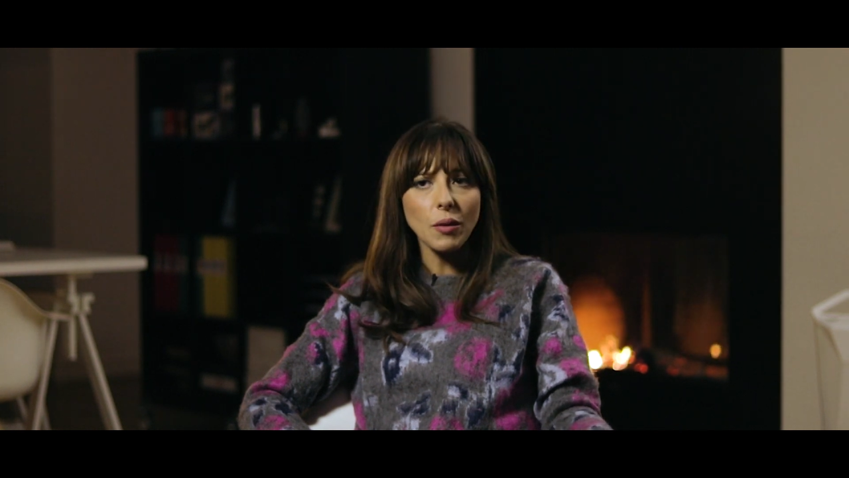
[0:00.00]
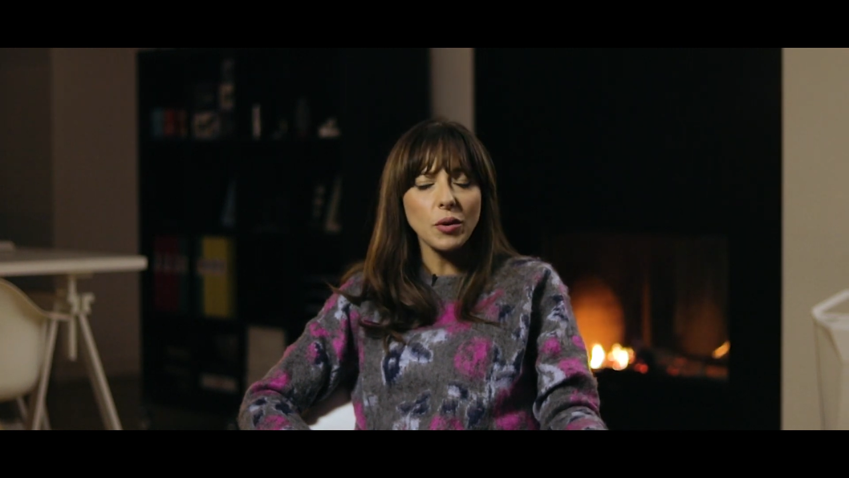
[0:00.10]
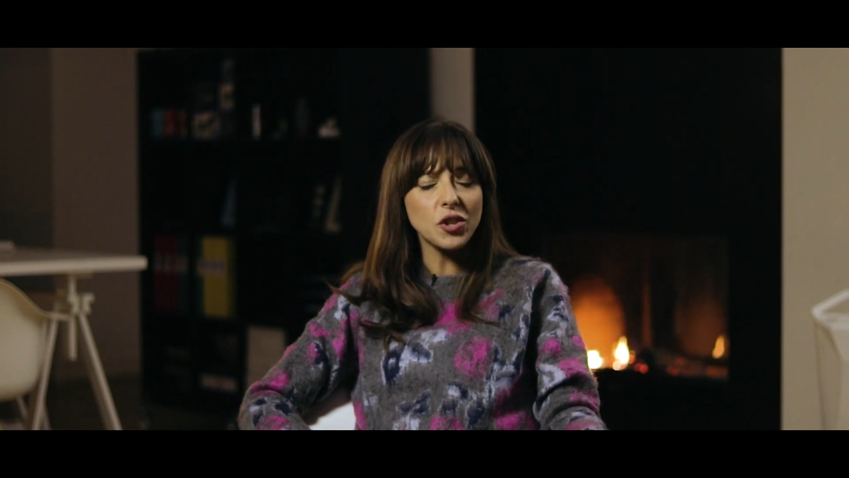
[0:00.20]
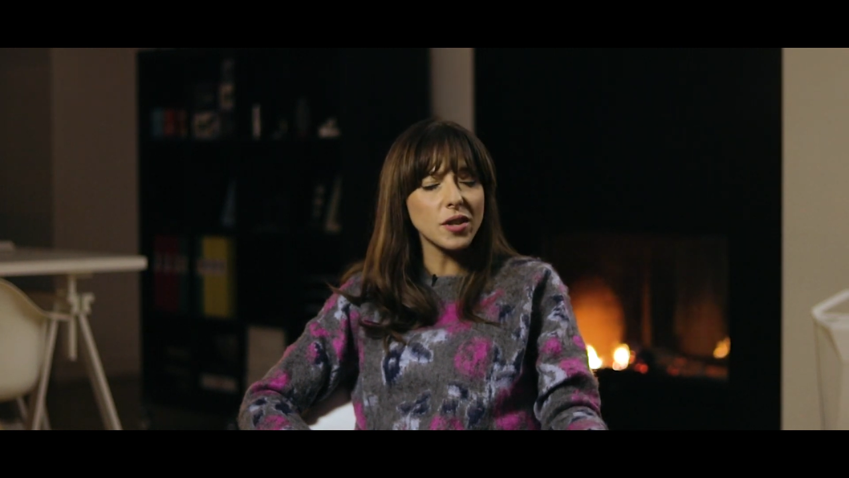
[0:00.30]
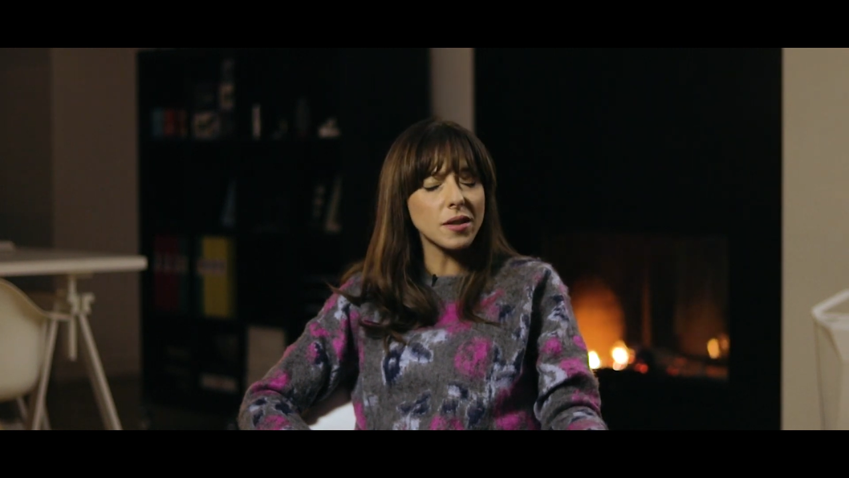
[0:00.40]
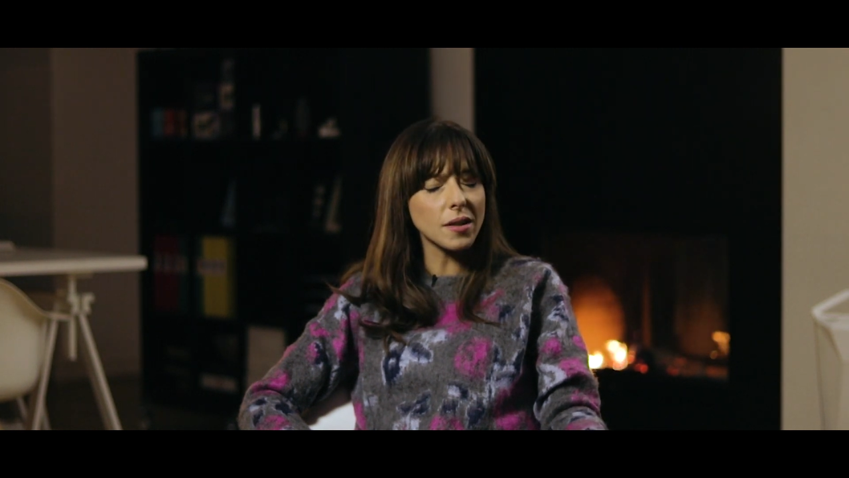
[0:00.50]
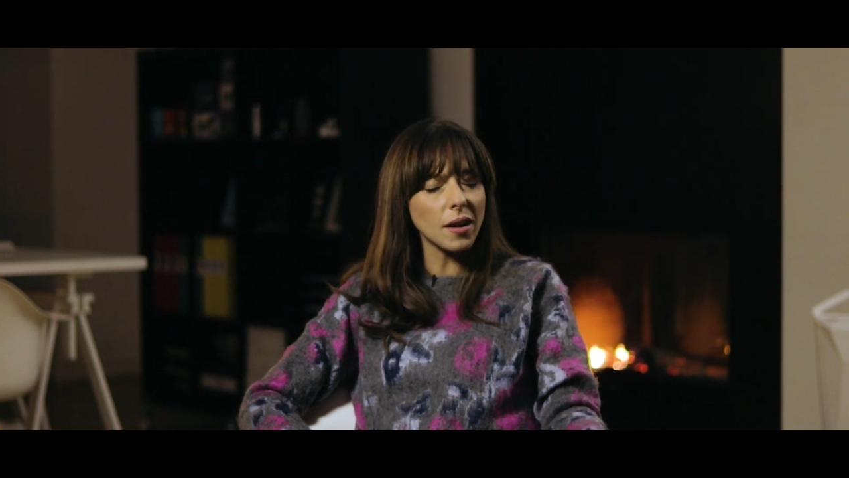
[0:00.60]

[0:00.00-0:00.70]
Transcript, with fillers: which in